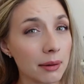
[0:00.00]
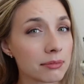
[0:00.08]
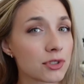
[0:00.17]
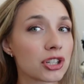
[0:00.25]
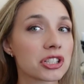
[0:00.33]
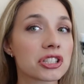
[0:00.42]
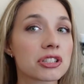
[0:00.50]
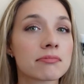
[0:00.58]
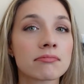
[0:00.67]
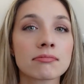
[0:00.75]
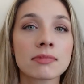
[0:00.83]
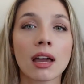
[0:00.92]
Just
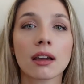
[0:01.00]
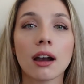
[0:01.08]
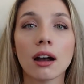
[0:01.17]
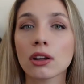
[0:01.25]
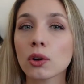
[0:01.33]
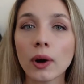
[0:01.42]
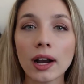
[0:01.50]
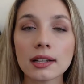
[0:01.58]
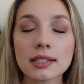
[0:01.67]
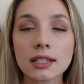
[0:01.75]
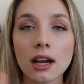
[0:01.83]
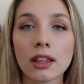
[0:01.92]

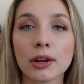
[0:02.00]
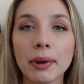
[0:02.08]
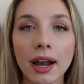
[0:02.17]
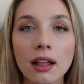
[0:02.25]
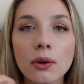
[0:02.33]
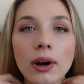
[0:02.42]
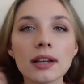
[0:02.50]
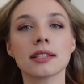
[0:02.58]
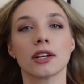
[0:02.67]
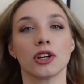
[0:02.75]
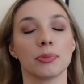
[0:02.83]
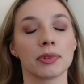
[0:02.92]
color-wise, color palette-wise,
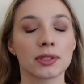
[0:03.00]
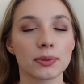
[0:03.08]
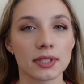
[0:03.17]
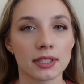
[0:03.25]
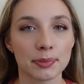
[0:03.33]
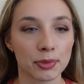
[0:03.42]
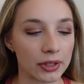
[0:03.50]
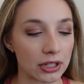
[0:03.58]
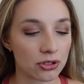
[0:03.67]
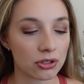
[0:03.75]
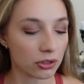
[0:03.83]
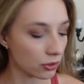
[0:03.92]
I hope this was
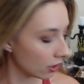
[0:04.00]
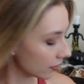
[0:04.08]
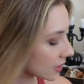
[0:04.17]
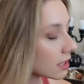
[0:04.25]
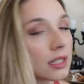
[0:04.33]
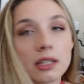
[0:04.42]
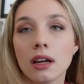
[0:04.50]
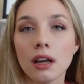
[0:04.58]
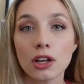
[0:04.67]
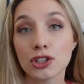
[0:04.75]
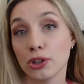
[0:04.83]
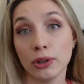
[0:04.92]
inspirational. You obviously
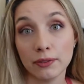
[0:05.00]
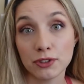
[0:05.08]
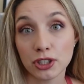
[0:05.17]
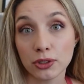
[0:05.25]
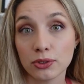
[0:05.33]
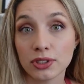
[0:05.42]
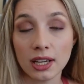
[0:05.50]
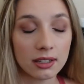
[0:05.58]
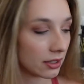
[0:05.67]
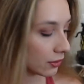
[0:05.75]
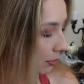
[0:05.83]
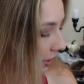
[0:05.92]
don't have to use
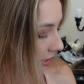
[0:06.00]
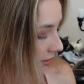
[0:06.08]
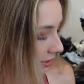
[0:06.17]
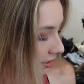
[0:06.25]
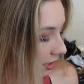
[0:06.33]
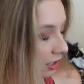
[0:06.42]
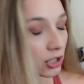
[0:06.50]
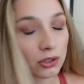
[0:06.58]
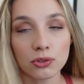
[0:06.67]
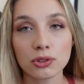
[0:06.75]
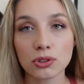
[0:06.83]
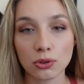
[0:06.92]
any of the palettes that I
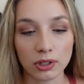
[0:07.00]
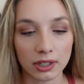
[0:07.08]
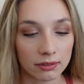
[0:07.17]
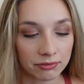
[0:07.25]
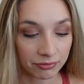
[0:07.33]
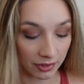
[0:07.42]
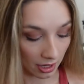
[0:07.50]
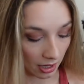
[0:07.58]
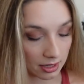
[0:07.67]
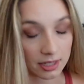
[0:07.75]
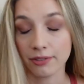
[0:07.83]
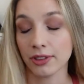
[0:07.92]
used or
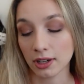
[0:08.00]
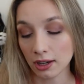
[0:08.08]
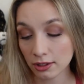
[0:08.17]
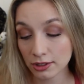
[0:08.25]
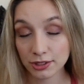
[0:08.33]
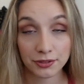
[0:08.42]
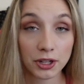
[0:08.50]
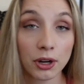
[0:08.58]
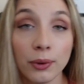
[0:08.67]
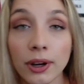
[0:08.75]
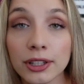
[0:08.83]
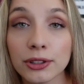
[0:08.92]
any of the colors if you
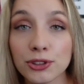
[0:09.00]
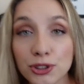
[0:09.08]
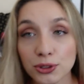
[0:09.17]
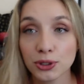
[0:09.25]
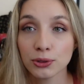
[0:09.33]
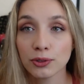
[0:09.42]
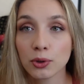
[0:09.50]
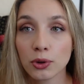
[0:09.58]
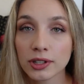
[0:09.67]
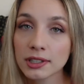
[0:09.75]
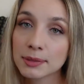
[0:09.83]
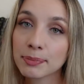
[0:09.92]
don't want. You do you, of
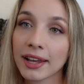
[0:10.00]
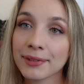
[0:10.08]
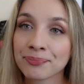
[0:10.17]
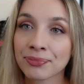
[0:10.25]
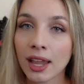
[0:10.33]
course, but